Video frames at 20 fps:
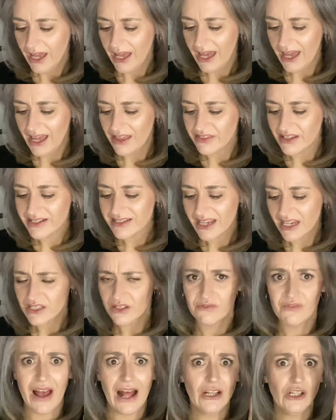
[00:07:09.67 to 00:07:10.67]
This has a
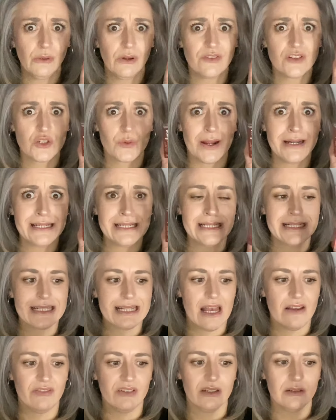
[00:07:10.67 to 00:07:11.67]
value of
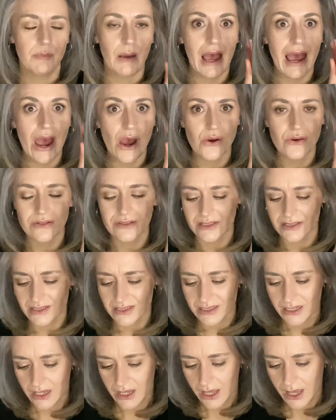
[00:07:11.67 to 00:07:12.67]

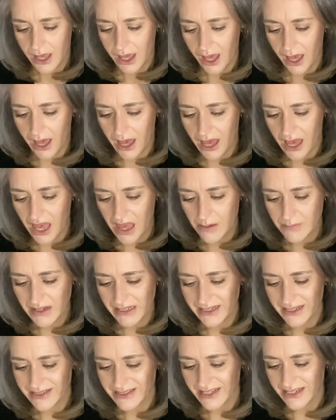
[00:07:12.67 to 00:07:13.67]
£27, and
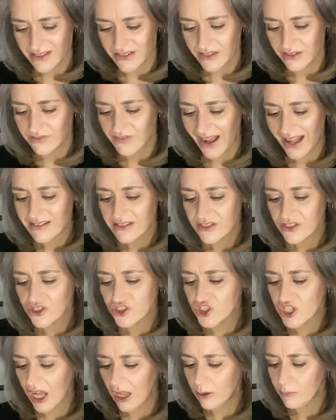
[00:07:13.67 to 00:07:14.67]
it says an advanced
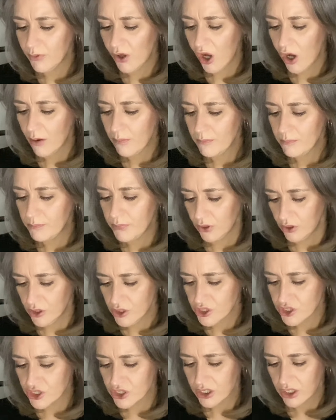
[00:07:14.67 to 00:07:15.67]
gel balm
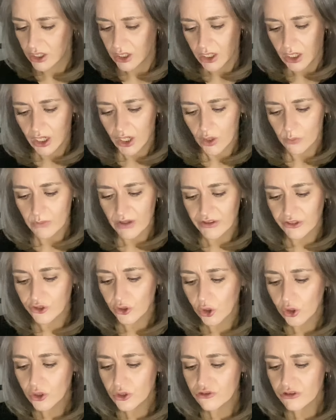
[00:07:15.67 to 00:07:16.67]
blush with an
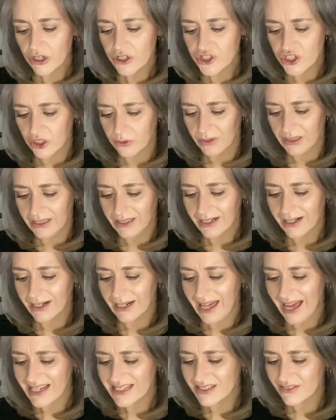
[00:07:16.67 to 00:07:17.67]
ultra dewy
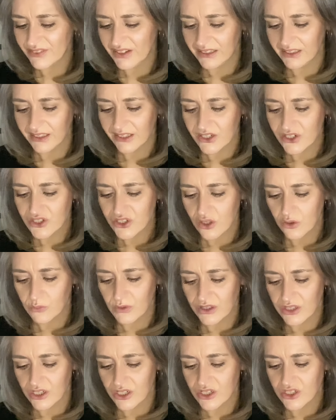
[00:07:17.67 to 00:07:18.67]
glass finish
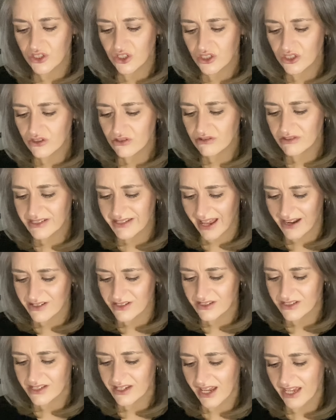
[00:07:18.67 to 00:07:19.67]
with a subtle
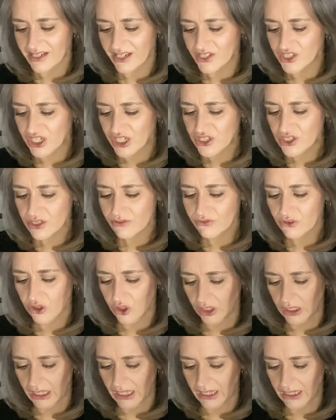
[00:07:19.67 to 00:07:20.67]
scent and a tint of
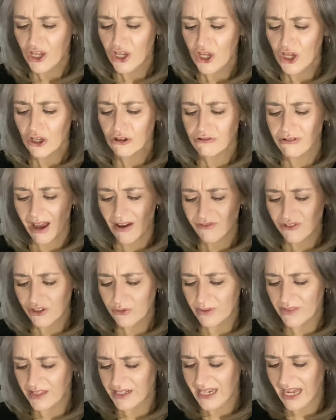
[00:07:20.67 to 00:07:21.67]
colour. Crafted
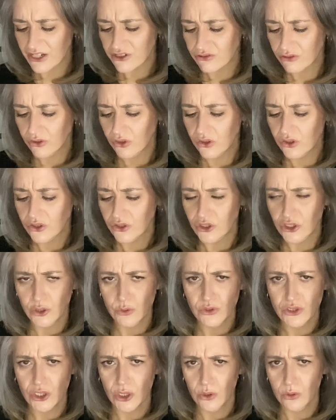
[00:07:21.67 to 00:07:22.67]
with a natural
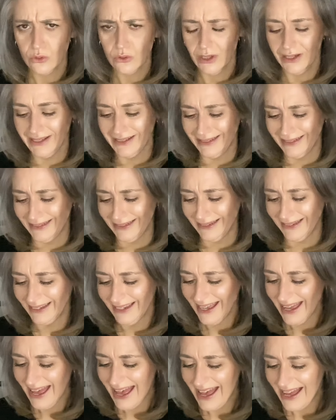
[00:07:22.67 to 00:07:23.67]
yuzu
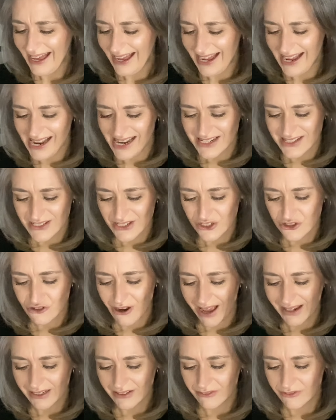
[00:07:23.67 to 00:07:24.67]
and
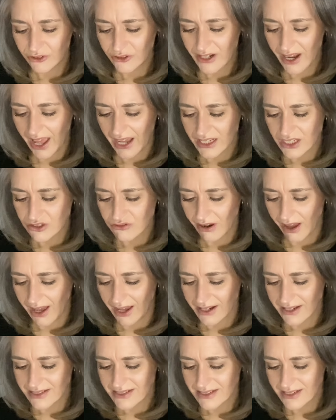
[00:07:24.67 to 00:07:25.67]
dragon fruit
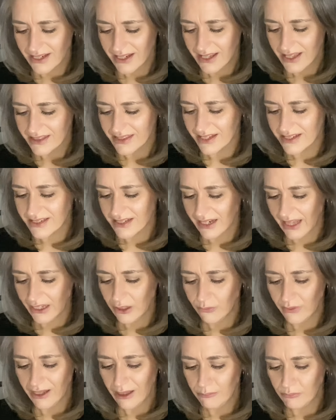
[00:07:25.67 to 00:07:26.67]
extracts, this
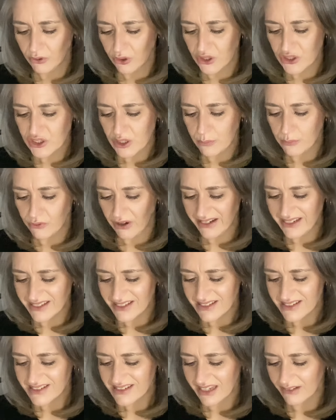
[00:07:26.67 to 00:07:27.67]
lightweight blush
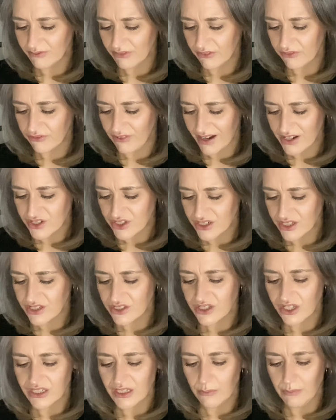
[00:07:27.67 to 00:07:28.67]
brightens and
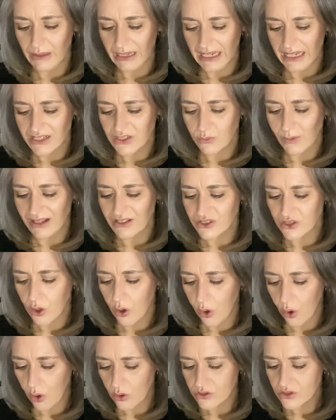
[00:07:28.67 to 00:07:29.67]
refreshes your base whilst
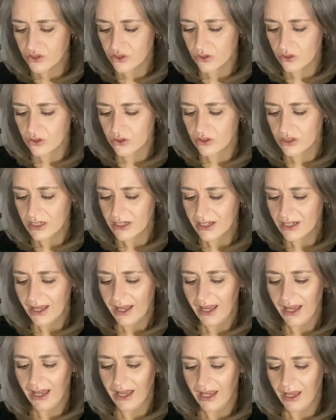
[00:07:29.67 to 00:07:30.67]
also
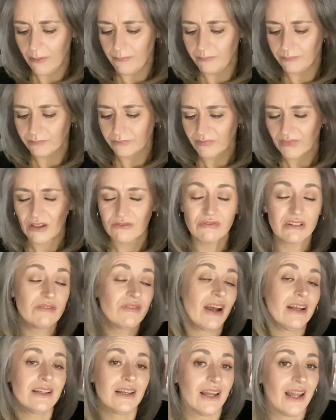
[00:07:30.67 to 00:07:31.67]

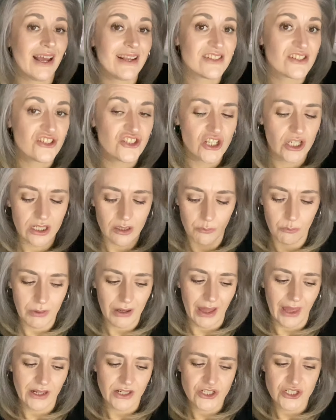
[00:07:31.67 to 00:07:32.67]
revitalising your
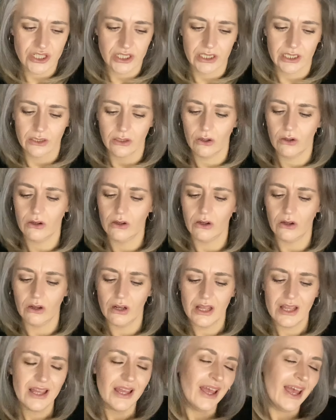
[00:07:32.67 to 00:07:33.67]
complexion. Oh,
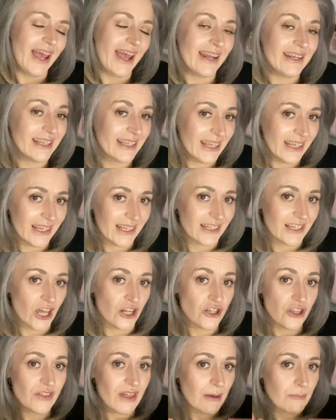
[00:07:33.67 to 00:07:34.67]
and again,
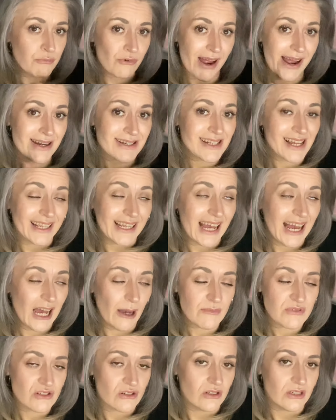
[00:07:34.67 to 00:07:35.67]
another brand I
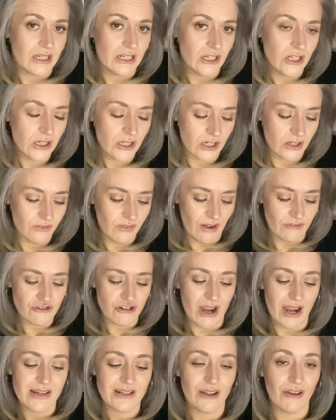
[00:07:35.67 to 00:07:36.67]
absolutely love. I've
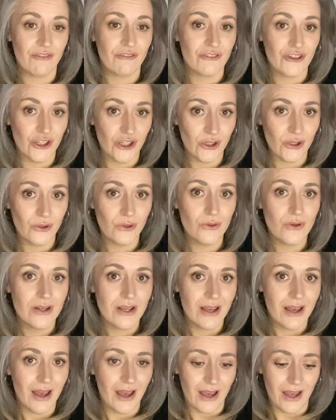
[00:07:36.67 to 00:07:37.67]
tried a few
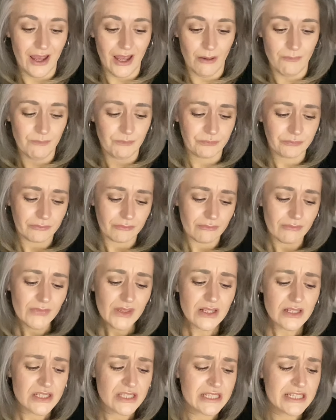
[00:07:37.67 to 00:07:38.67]

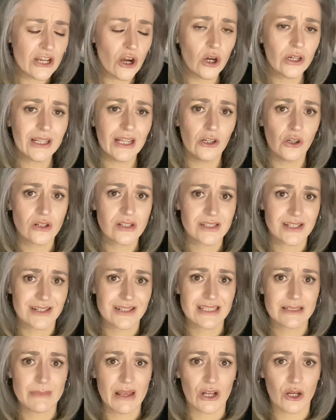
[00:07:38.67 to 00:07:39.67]
CRA
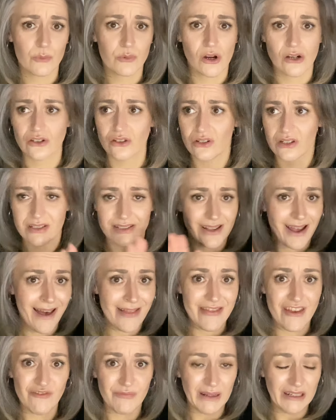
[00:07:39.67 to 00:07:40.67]
London's makeup products
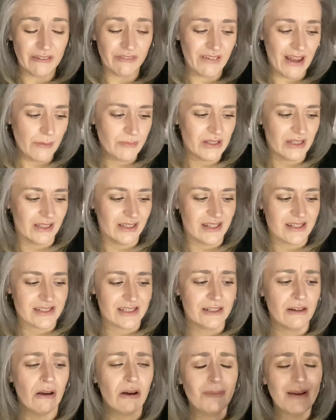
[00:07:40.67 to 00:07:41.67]
and they've been fabulous.
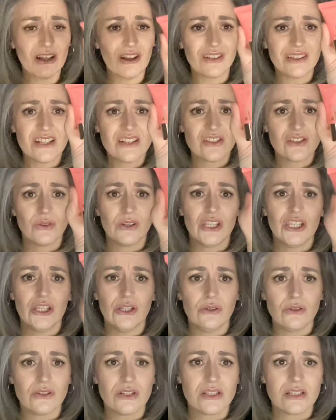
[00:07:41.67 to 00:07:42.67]
And oh my God, that's so
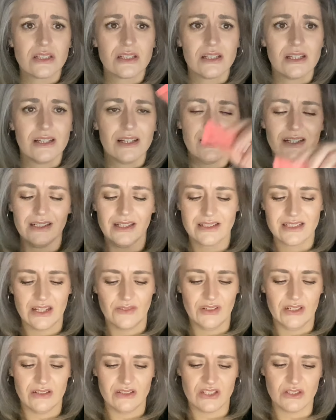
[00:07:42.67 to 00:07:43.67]
cute. Let's have
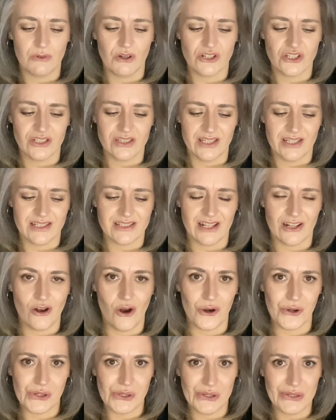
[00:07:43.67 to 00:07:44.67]
a little swatch of this. I
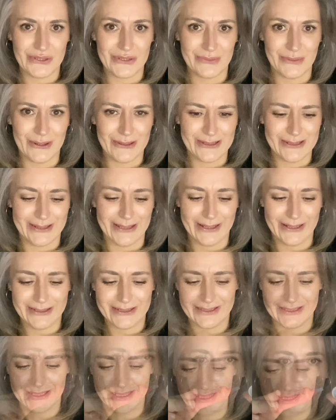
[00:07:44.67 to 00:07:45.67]
can't not swatch
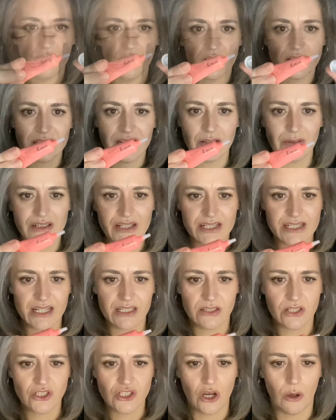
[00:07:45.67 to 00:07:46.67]
this. This is what it looks like when you take
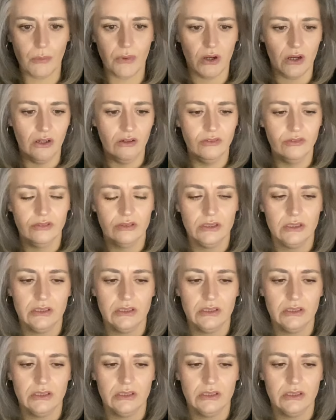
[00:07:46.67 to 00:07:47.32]
the top off.